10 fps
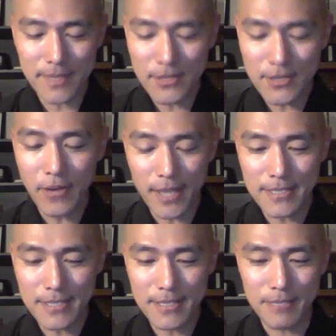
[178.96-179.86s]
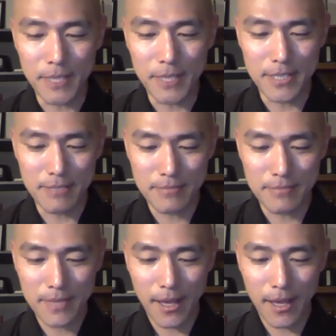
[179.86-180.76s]
So yes, this meism
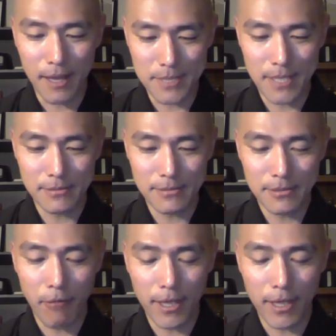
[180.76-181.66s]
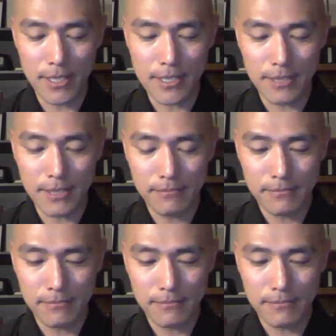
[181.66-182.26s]
comes out quite easily.